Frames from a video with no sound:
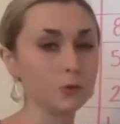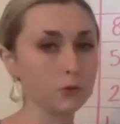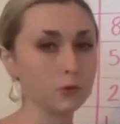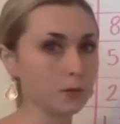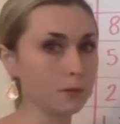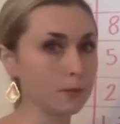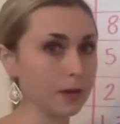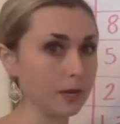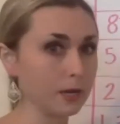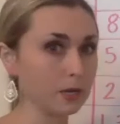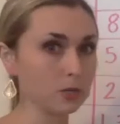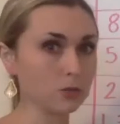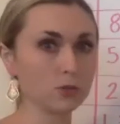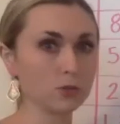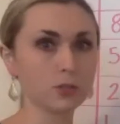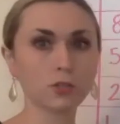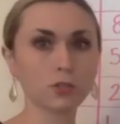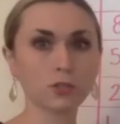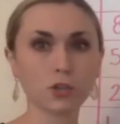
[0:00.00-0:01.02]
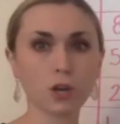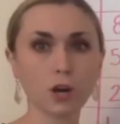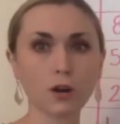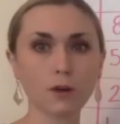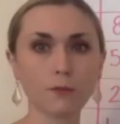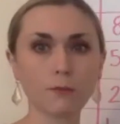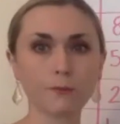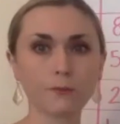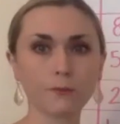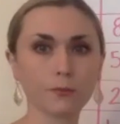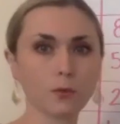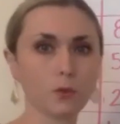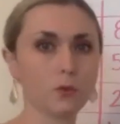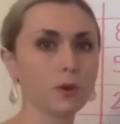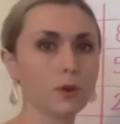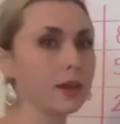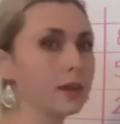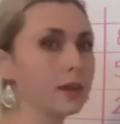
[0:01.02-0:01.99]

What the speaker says: using my hundreds chart. Okay,